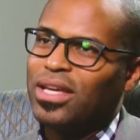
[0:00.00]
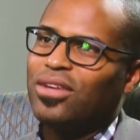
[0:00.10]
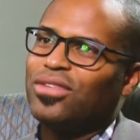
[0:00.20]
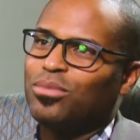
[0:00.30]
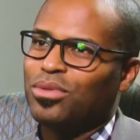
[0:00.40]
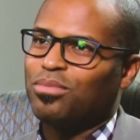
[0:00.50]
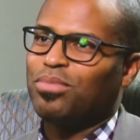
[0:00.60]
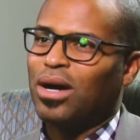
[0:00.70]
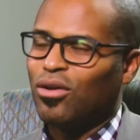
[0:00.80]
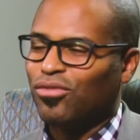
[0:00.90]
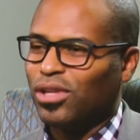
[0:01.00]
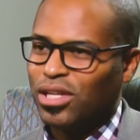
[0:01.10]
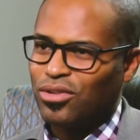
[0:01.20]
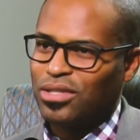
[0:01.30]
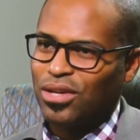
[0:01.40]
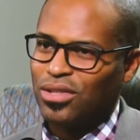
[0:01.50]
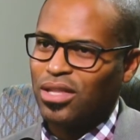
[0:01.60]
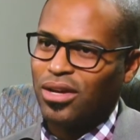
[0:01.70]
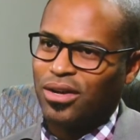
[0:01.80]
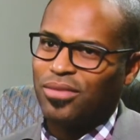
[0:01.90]
of some of the powerful leaders out
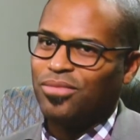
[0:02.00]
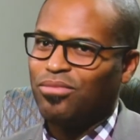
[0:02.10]
there,